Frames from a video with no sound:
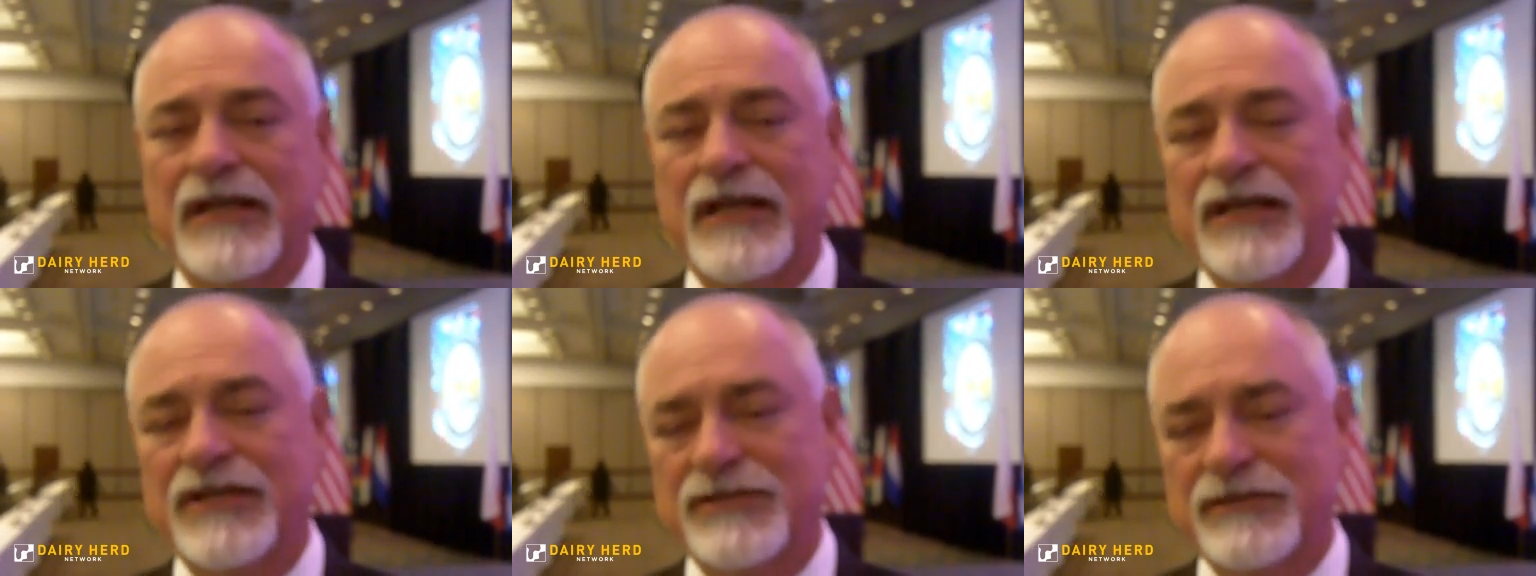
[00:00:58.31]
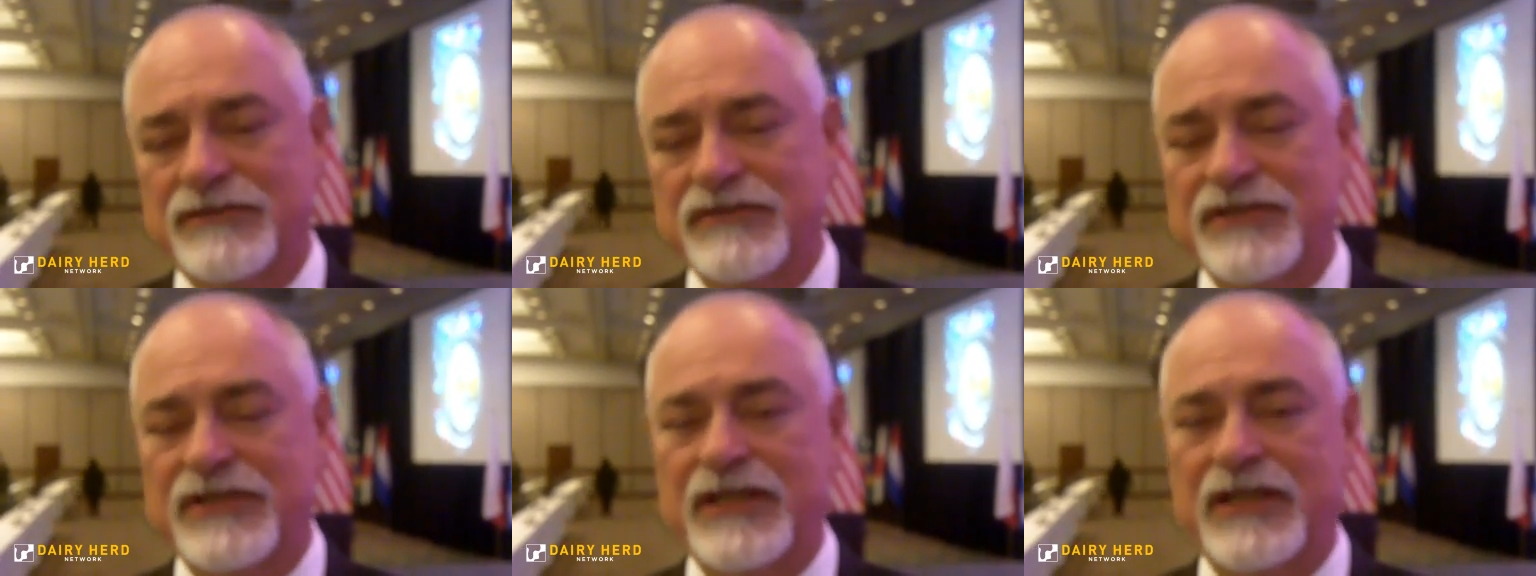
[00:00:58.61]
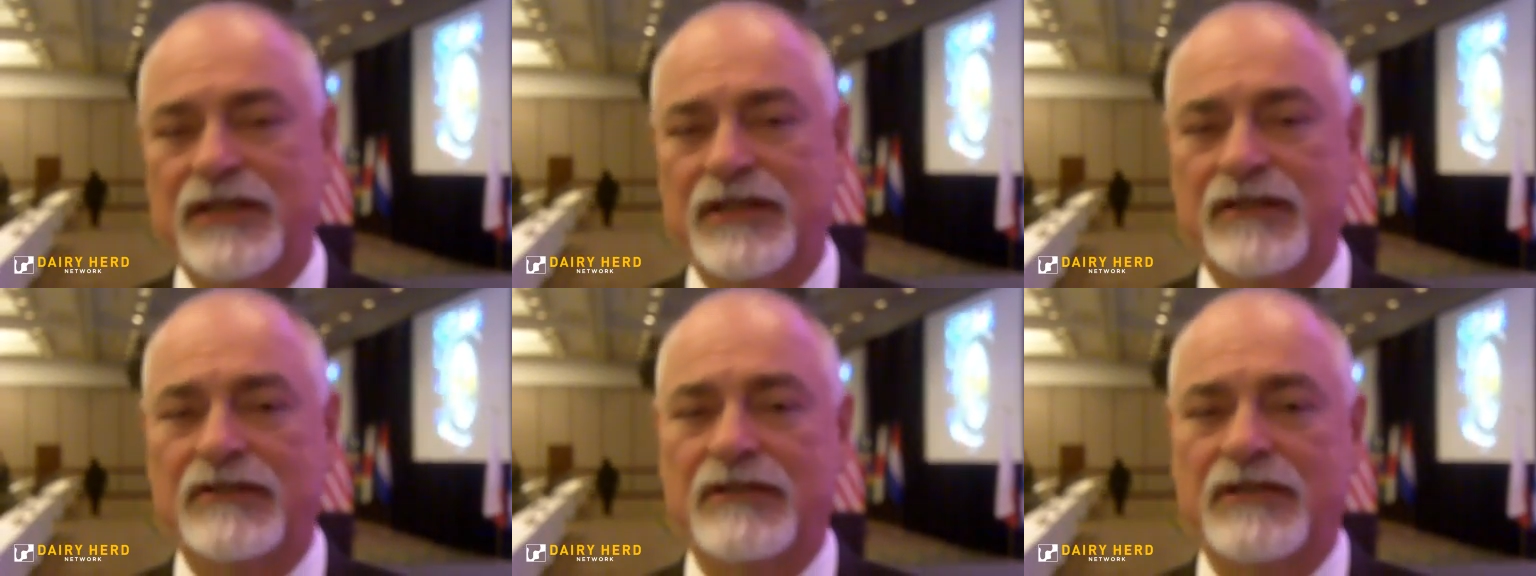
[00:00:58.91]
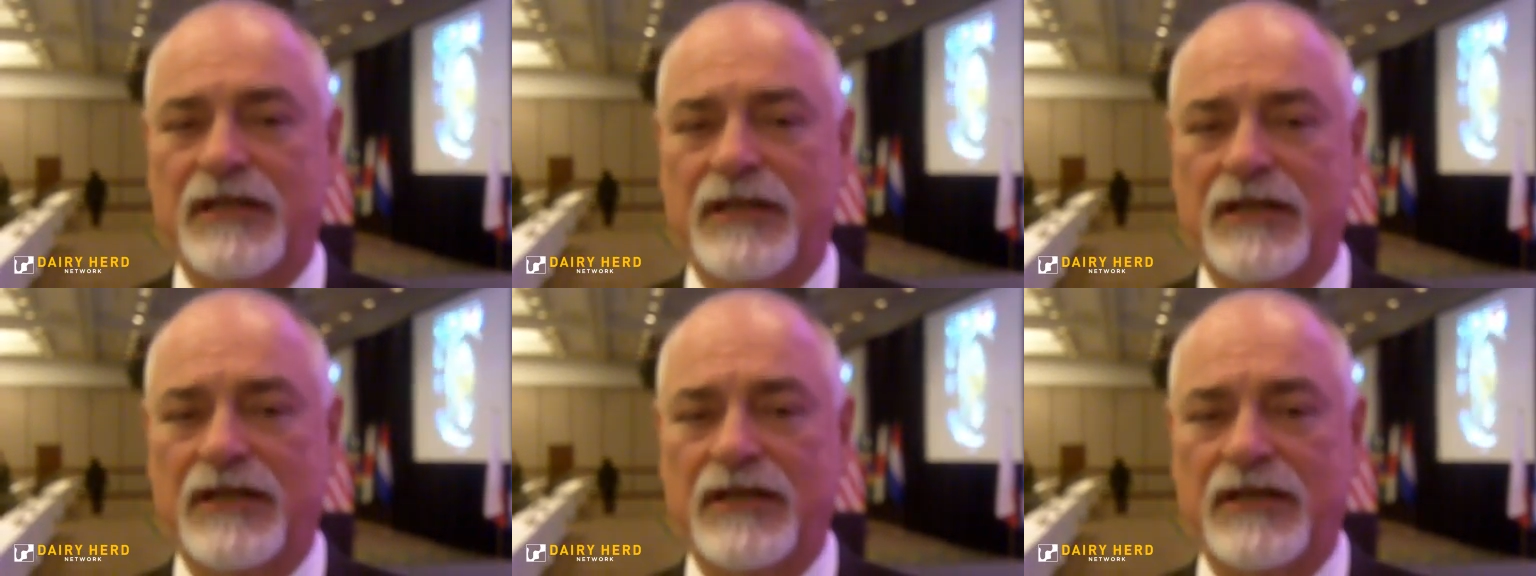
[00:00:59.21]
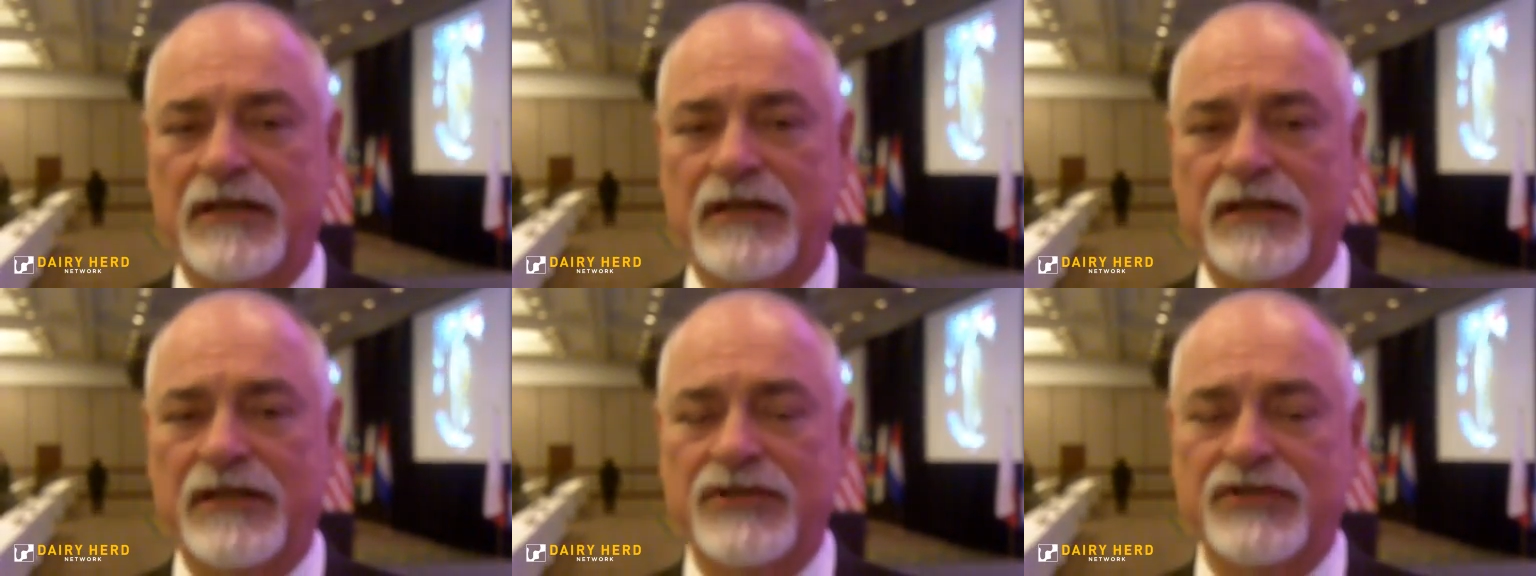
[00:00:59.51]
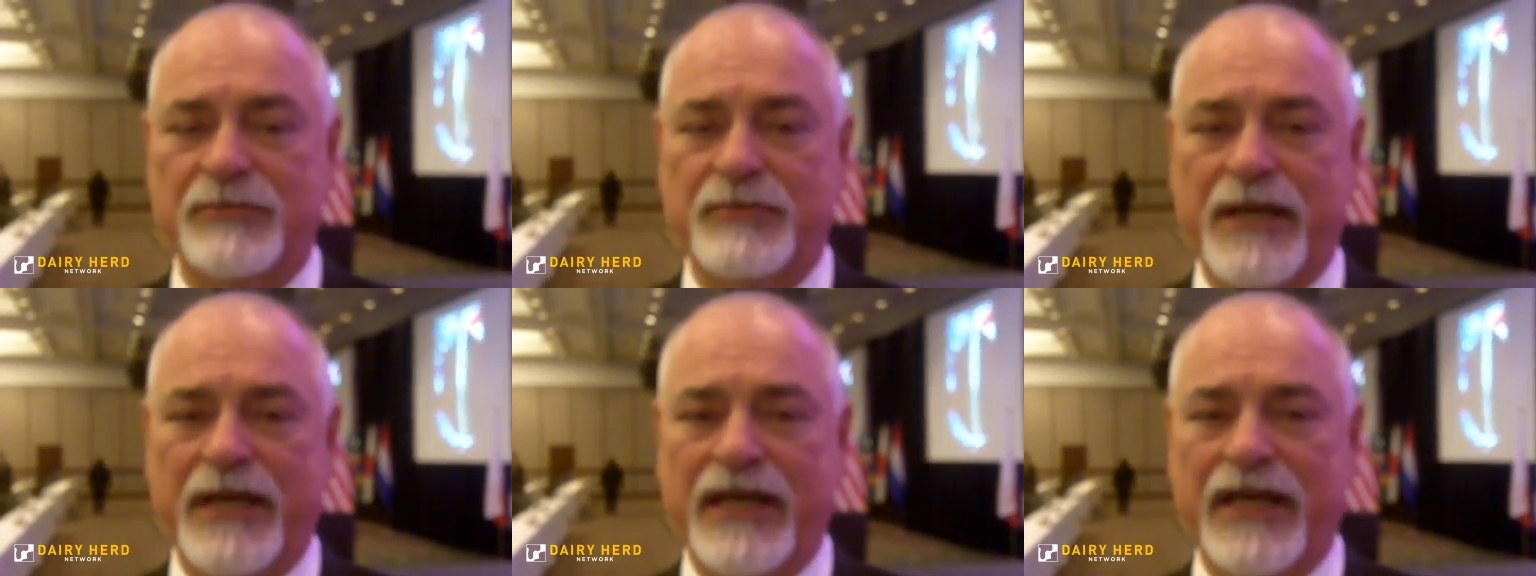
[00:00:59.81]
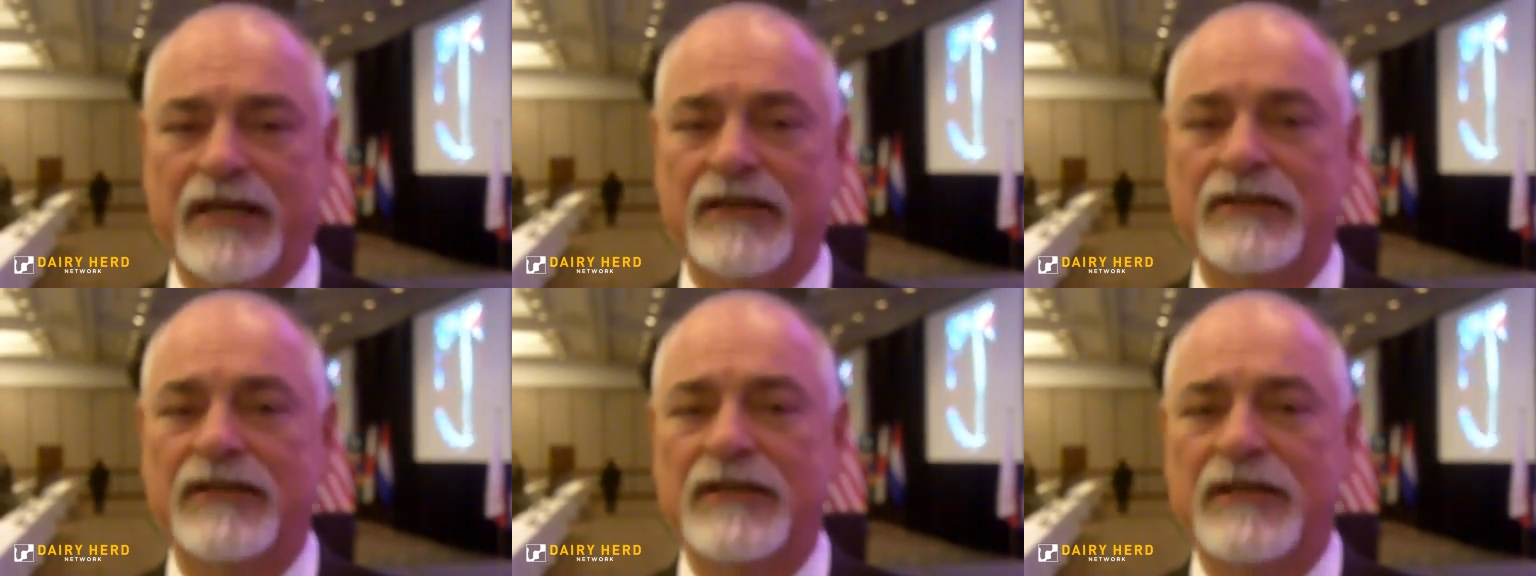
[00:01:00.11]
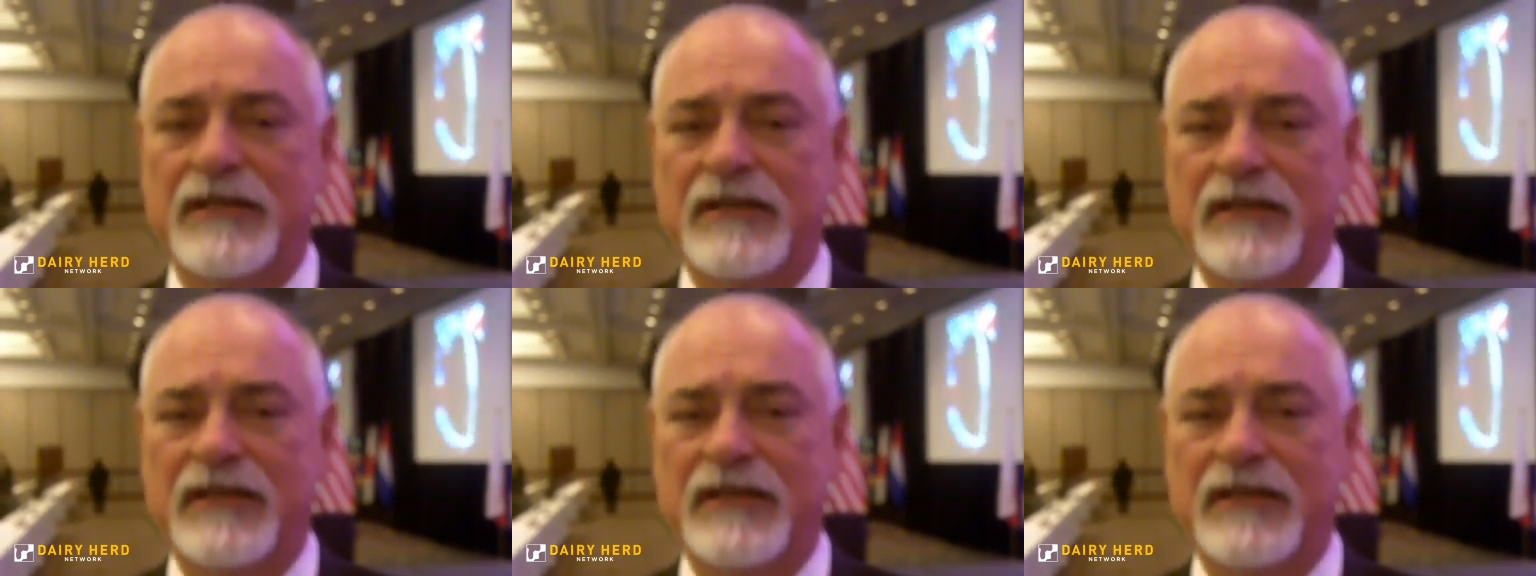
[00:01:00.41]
as you've seen in Japan,